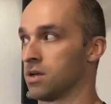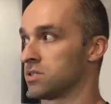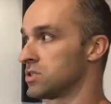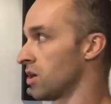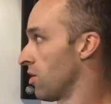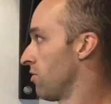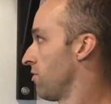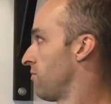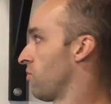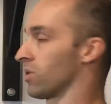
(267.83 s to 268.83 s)

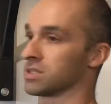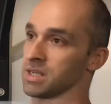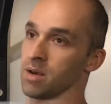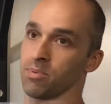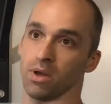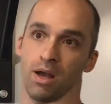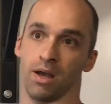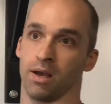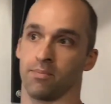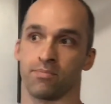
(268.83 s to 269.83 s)
So, for example,
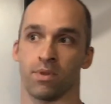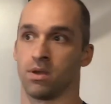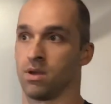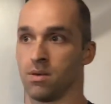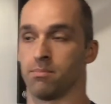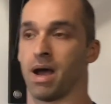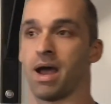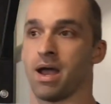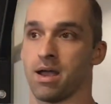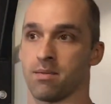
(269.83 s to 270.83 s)

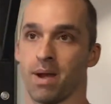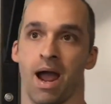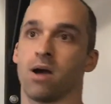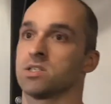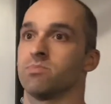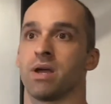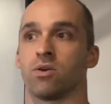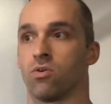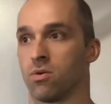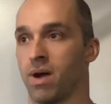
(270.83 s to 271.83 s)
my
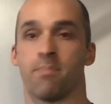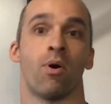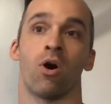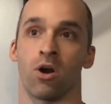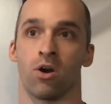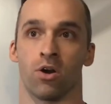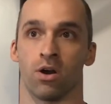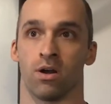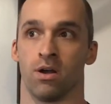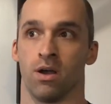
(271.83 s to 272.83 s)
housemate or my
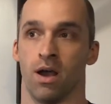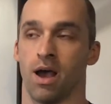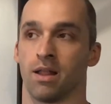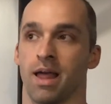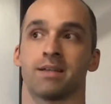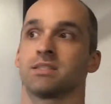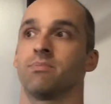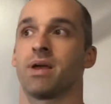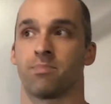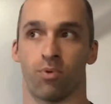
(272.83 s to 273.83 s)
partner likes to
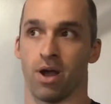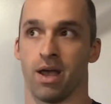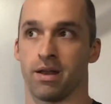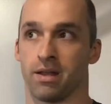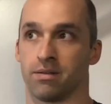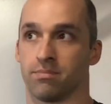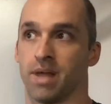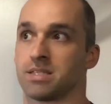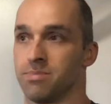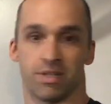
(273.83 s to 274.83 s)
make bread and
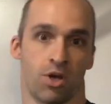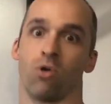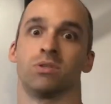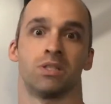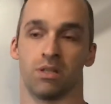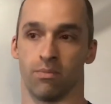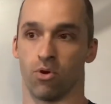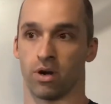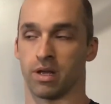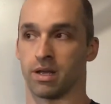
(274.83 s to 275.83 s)
likes to make toast in the
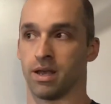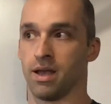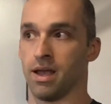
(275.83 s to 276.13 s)
morning,